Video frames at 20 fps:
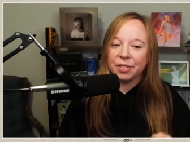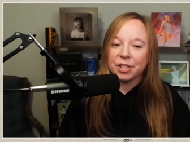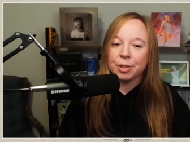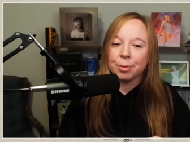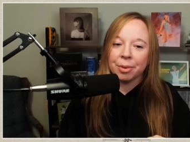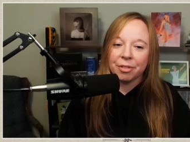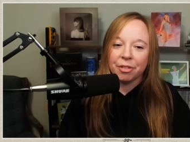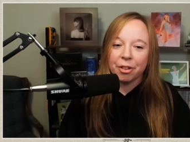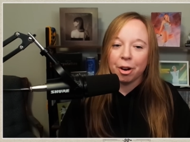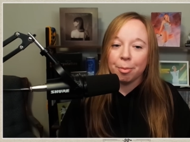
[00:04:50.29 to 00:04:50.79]
some
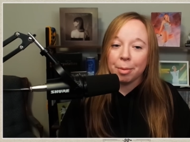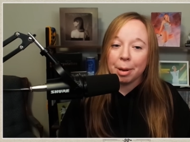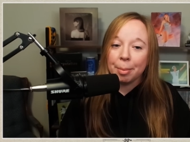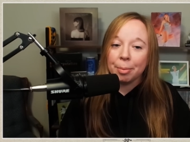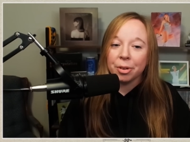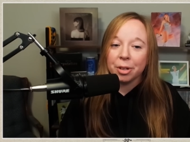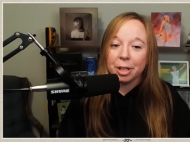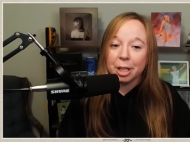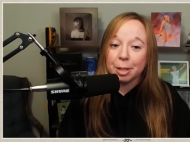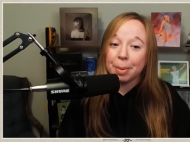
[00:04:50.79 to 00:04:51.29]
of our
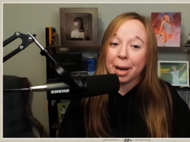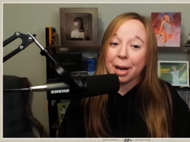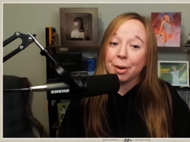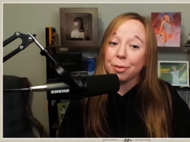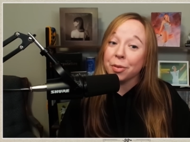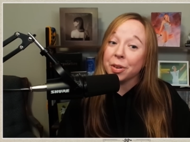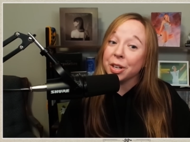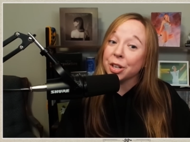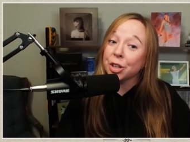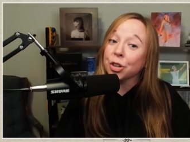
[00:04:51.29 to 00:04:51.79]
memories by
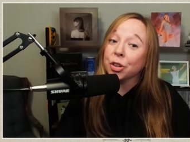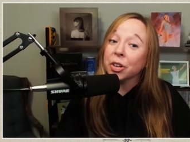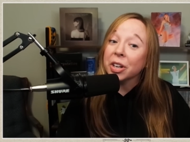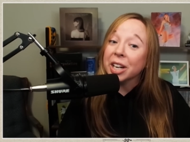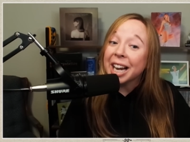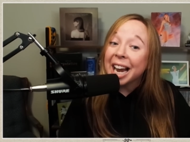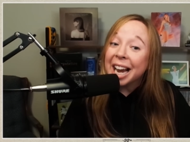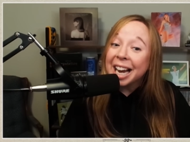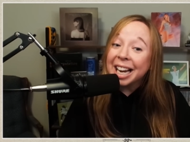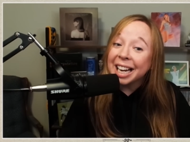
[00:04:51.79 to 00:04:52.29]

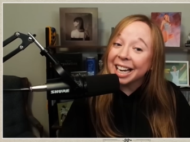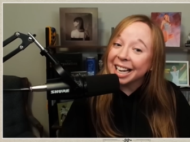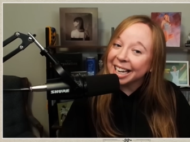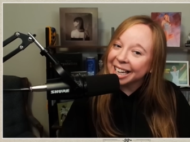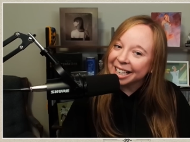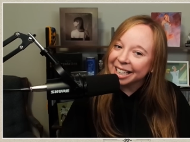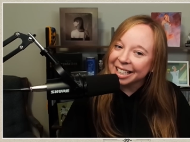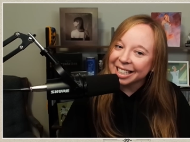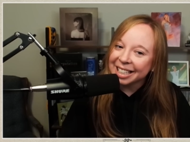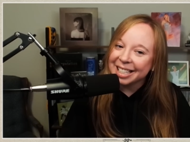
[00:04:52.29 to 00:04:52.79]

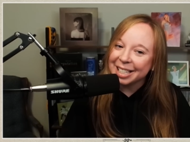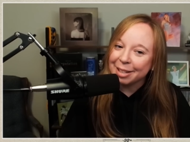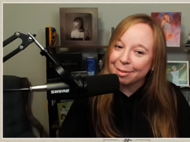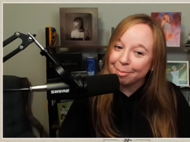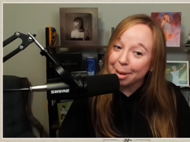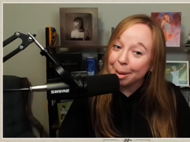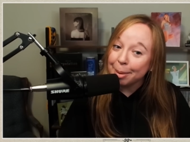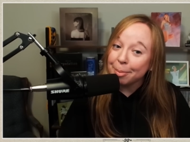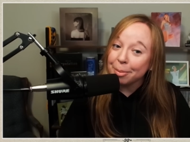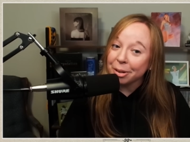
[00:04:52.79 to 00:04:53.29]
recreating some
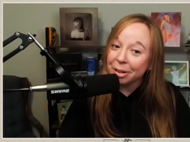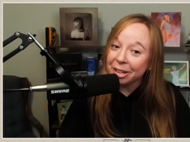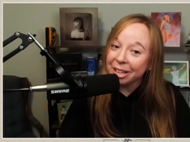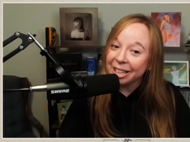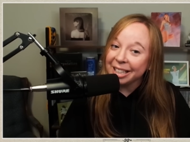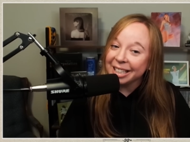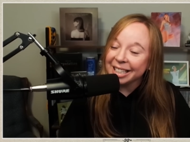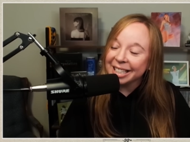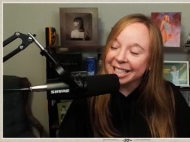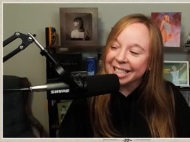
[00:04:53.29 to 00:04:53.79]

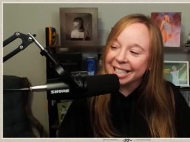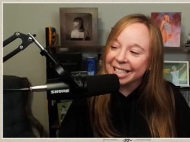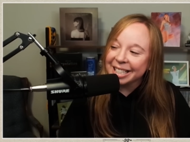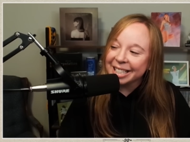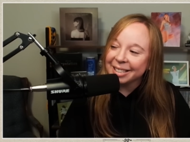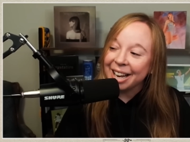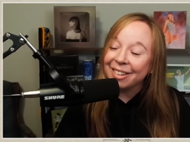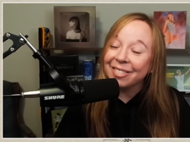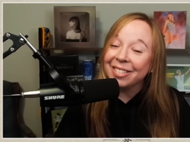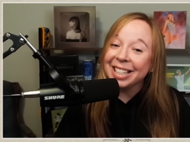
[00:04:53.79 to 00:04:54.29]
memories.
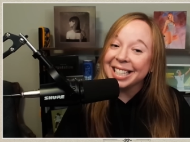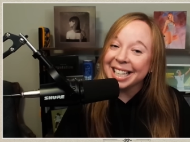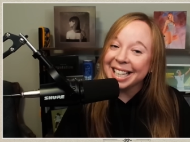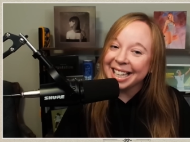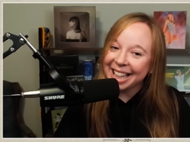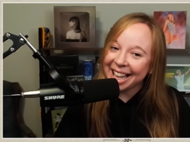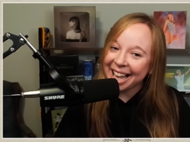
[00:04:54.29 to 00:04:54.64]
And we did